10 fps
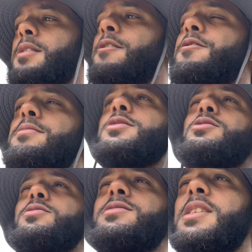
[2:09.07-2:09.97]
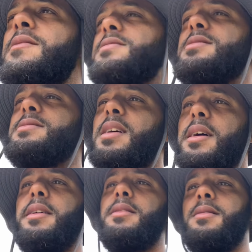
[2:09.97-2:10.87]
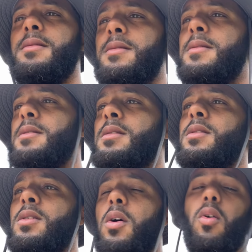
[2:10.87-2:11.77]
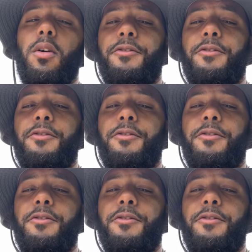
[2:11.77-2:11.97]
from Shakur Stevenson's side or